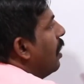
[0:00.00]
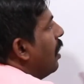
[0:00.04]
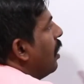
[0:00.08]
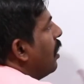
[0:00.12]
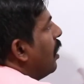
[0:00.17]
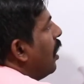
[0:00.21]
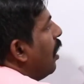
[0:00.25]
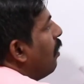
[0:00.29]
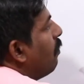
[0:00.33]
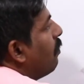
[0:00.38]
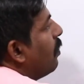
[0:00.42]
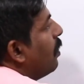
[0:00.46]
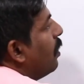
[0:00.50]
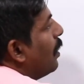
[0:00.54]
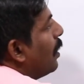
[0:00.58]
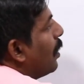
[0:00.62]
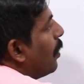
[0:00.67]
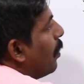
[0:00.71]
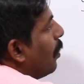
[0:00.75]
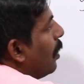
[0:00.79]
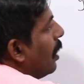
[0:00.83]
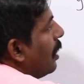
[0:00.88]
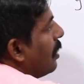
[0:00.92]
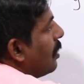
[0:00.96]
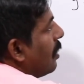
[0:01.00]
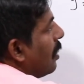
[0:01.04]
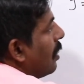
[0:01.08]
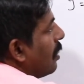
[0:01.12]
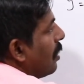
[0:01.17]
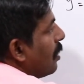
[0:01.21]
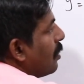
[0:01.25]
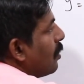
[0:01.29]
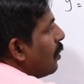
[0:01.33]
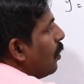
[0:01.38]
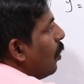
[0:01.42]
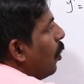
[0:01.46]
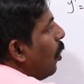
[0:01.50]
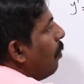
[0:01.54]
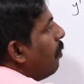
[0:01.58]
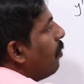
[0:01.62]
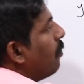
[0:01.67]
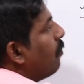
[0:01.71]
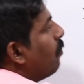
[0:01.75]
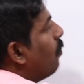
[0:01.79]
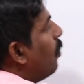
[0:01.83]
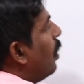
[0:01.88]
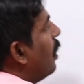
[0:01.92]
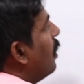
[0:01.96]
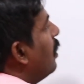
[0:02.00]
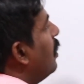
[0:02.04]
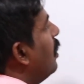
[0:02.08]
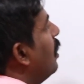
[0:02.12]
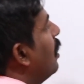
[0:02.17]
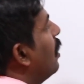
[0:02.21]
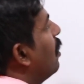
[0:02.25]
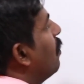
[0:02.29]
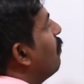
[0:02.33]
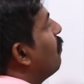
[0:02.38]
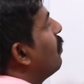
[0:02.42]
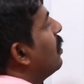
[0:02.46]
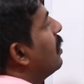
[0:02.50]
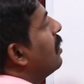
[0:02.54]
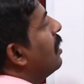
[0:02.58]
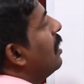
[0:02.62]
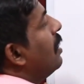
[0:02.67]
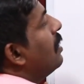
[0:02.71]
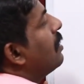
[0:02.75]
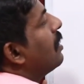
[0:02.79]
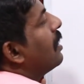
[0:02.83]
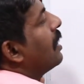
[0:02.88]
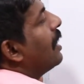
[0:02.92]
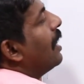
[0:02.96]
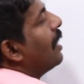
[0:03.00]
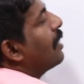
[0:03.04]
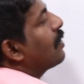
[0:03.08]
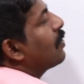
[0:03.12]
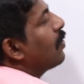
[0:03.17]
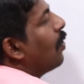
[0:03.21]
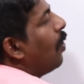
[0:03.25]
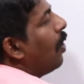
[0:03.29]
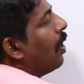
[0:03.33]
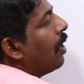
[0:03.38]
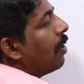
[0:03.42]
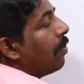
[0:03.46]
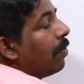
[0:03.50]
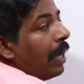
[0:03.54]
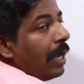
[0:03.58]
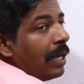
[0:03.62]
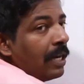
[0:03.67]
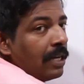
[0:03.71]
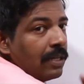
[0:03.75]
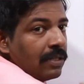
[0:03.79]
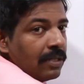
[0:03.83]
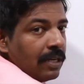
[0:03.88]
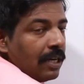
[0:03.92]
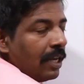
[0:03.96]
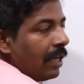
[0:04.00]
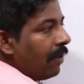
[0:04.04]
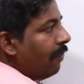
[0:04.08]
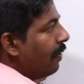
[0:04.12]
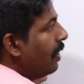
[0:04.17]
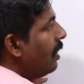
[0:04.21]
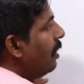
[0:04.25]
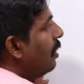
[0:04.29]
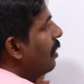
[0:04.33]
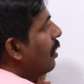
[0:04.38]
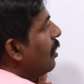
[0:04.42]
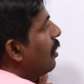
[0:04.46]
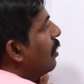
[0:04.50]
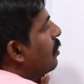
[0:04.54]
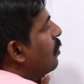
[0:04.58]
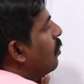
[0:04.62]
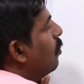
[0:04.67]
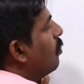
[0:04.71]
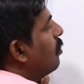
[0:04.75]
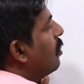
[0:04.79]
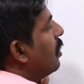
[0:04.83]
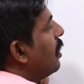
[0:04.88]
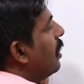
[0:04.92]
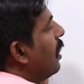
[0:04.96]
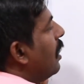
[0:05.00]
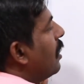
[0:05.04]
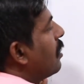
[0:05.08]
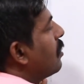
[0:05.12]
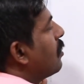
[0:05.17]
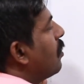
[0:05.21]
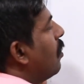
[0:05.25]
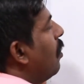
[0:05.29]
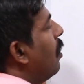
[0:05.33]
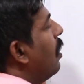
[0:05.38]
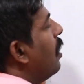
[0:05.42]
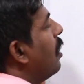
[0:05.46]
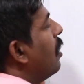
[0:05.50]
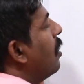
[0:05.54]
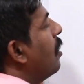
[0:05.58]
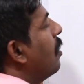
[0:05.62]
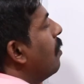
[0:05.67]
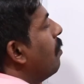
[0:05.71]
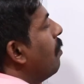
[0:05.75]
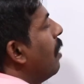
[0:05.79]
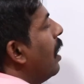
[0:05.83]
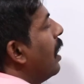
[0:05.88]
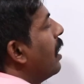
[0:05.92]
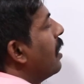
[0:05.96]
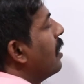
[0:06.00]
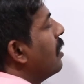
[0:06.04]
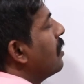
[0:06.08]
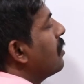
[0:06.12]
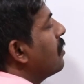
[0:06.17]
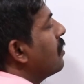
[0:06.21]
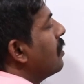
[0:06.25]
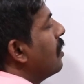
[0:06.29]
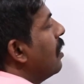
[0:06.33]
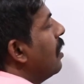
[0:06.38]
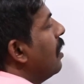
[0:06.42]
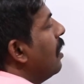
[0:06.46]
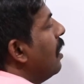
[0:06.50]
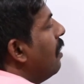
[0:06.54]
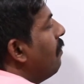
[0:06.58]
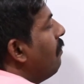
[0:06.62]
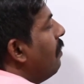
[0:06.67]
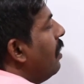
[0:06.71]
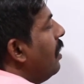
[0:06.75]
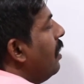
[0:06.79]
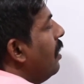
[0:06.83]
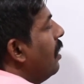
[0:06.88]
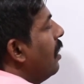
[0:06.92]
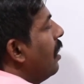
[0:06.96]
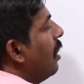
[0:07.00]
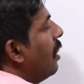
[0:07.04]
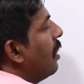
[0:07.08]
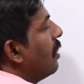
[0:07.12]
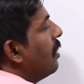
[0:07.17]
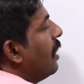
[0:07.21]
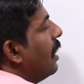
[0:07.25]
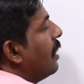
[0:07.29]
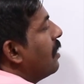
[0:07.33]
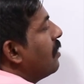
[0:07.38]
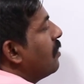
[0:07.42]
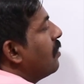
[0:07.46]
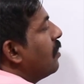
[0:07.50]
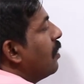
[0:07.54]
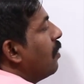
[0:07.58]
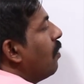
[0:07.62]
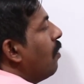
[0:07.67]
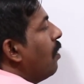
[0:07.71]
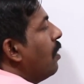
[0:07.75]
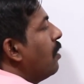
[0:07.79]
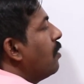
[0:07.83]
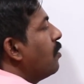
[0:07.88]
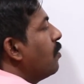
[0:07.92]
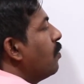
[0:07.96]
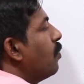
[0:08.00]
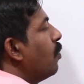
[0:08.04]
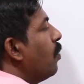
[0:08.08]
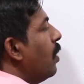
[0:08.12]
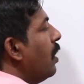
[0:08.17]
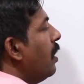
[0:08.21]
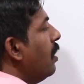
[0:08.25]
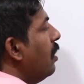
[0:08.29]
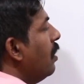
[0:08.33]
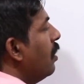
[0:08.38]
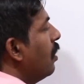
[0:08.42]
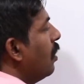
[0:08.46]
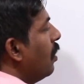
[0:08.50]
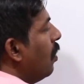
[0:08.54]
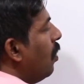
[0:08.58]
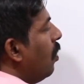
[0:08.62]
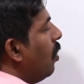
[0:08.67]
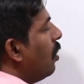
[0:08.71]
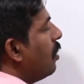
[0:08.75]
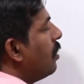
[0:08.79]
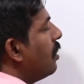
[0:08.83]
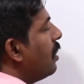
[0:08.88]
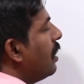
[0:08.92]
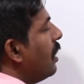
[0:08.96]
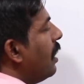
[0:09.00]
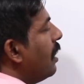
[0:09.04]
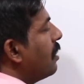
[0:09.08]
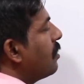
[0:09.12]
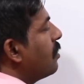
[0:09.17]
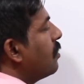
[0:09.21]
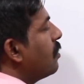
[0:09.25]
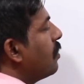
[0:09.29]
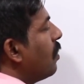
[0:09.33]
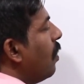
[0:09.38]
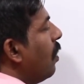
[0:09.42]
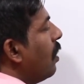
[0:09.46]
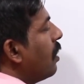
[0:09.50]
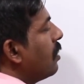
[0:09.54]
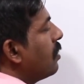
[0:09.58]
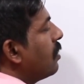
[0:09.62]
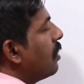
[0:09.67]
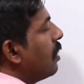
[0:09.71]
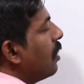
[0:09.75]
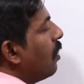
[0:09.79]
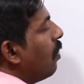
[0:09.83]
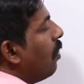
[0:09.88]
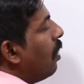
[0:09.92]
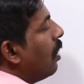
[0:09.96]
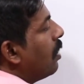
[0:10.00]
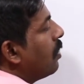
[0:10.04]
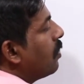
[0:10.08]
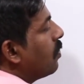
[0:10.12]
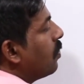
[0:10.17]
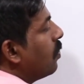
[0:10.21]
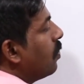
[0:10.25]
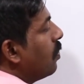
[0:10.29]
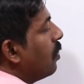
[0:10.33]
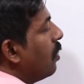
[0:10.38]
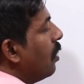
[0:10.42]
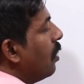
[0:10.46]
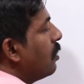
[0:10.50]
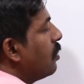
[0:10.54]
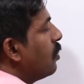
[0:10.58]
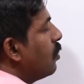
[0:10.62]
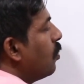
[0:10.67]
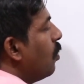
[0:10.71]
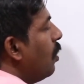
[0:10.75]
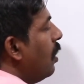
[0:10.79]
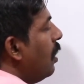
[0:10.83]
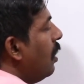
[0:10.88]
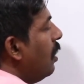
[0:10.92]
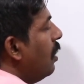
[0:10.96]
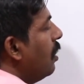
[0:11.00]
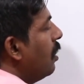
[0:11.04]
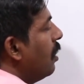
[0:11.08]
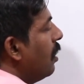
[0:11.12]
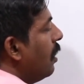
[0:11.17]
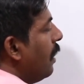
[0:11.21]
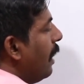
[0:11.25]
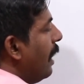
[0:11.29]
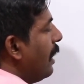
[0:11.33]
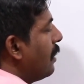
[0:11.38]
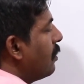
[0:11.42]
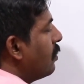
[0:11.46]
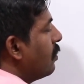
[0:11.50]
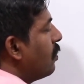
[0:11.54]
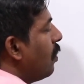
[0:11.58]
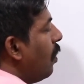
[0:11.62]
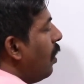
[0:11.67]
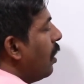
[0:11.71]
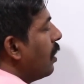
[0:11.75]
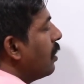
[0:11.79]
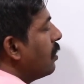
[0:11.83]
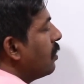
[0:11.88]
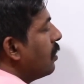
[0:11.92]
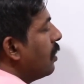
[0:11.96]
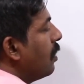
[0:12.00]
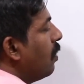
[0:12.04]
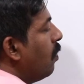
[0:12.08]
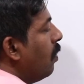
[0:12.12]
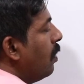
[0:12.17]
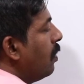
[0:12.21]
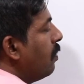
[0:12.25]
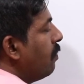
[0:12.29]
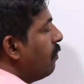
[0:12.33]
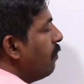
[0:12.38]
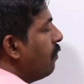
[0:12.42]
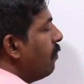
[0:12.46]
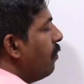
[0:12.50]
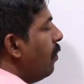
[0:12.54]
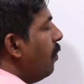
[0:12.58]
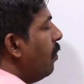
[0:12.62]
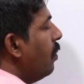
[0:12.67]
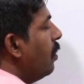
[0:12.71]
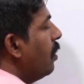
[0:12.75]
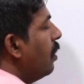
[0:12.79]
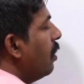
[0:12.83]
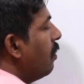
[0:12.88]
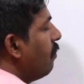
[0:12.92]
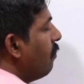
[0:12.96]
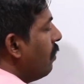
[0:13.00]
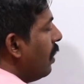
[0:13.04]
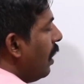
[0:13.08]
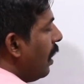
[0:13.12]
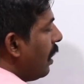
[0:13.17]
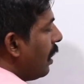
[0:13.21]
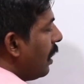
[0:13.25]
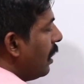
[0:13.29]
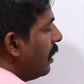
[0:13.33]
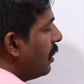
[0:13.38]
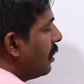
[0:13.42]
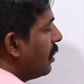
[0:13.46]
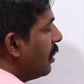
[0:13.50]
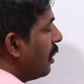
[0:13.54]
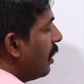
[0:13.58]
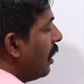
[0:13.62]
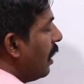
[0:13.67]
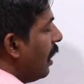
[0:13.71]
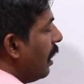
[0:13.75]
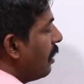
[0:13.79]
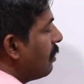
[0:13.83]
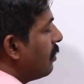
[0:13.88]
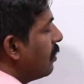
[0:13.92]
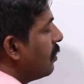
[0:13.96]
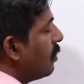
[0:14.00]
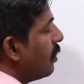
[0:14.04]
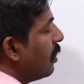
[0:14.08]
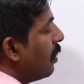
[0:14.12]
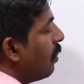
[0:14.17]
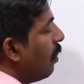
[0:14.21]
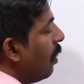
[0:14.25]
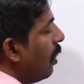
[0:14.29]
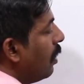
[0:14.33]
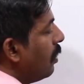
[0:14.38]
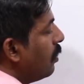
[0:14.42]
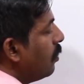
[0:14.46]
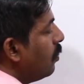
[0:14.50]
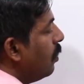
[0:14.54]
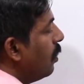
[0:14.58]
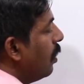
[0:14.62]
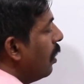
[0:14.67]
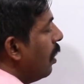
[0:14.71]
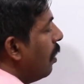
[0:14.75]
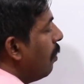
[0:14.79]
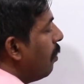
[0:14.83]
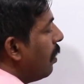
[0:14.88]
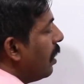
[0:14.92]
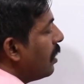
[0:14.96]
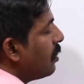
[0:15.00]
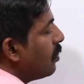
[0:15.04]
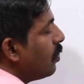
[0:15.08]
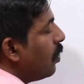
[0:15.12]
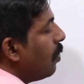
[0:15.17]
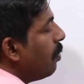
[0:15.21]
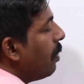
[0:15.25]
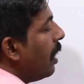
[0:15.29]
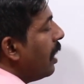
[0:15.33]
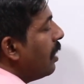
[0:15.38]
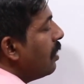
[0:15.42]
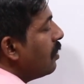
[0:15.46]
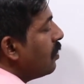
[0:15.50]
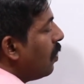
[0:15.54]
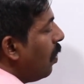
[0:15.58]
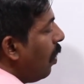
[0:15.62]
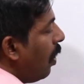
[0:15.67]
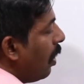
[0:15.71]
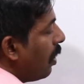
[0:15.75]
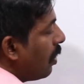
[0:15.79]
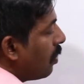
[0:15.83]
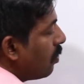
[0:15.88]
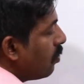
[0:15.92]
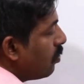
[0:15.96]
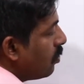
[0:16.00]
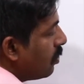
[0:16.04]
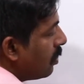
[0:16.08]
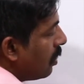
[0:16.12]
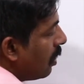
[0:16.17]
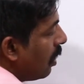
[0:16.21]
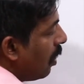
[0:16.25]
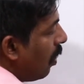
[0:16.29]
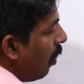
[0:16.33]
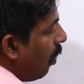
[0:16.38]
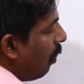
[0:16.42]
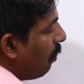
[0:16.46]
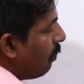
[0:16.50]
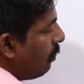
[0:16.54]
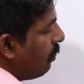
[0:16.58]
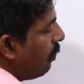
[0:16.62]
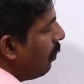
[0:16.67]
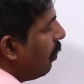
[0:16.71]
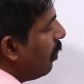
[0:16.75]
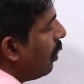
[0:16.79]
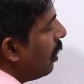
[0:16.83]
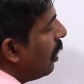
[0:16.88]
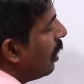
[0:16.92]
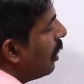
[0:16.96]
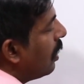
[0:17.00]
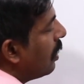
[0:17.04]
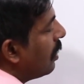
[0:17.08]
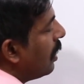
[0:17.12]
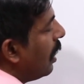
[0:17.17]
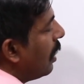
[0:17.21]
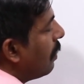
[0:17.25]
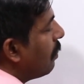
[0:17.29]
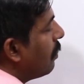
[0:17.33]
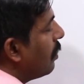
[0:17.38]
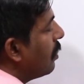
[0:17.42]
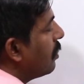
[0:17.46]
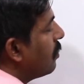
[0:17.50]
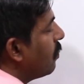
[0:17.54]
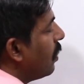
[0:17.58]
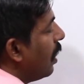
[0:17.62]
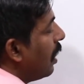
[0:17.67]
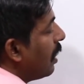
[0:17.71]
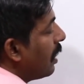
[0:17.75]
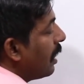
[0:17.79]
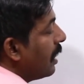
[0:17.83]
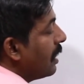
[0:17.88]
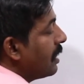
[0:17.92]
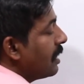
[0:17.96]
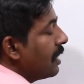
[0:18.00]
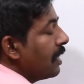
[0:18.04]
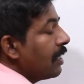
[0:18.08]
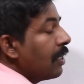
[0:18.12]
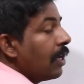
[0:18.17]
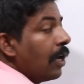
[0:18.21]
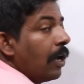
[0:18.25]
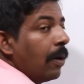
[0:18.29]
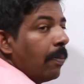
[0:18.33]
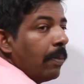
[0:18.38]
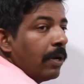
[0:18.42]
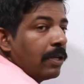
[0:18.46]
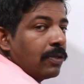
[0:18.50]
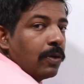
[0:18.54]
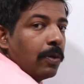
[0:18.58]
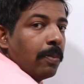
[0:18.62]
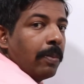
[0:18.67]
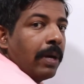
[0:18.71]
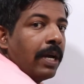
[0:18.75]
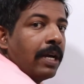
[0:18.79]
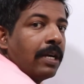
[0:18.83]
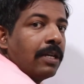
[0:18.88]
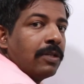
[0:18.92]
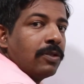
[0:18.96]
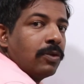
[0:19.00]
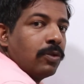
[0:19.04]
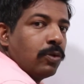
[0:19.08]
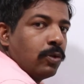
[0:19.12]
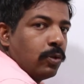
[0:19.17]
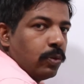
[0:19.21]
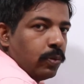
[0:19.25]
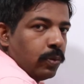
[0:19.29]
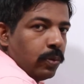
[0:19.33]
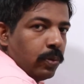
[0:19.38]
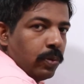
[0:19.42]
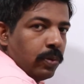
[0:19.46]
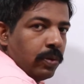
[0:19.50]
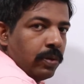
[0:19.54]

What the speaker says: Now we will equate the slope 1 with the 3x square minus 11. So 3x square minus 11, that is equal to 1, or 3x square is equal to 12, x square is equal to 4. We are getting x is equal to plus or minus square root of 4. That means we are getting plus or minus 2.